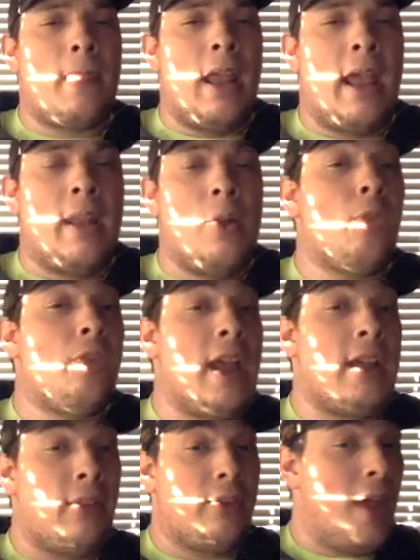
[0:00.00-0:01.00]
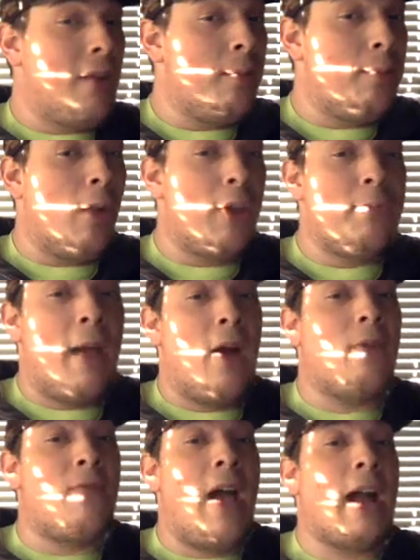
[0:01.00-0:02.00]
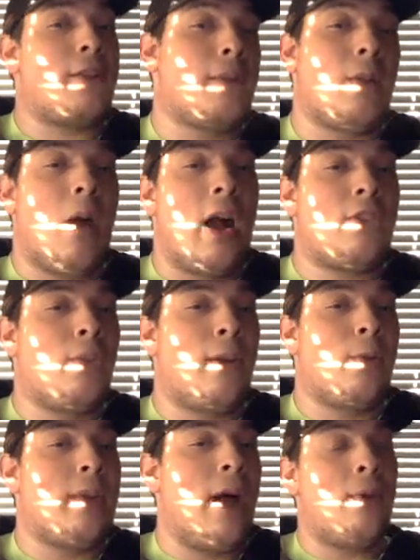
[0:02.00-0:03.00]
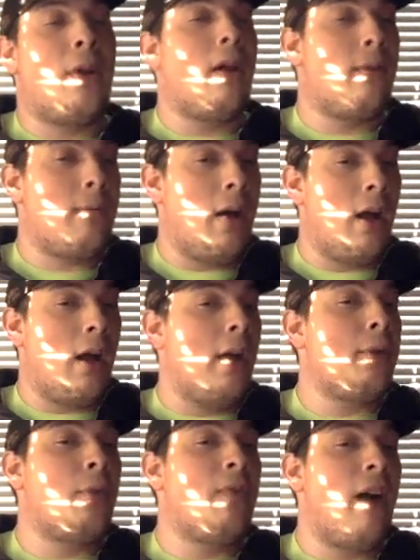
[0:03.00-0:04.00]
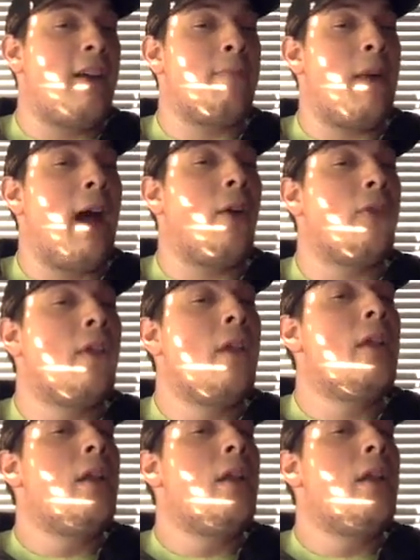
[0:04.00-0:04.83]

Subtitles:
and it will take the 7+ pound factory Glock trigger down to under 5 pounds.